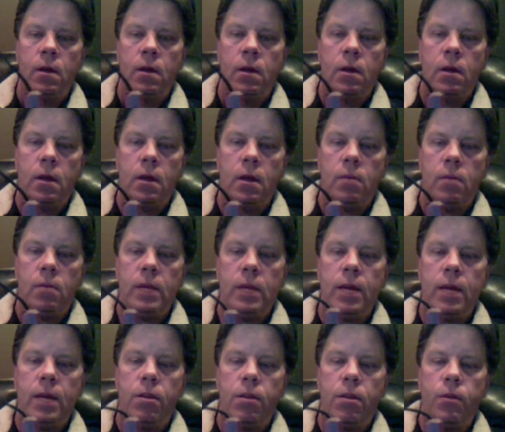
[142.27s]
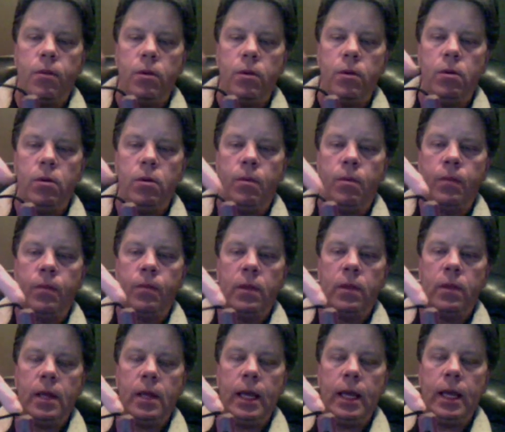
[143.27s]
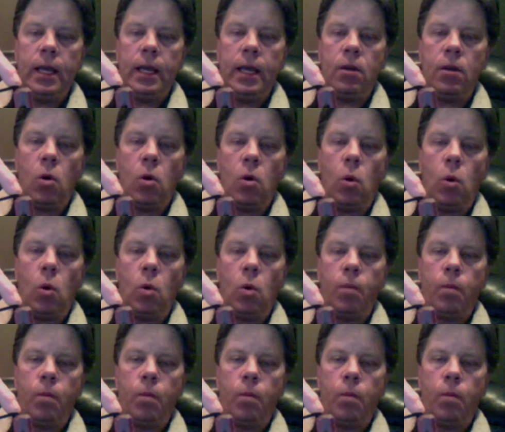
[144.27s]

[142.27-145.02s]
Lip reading: come down through the end hole,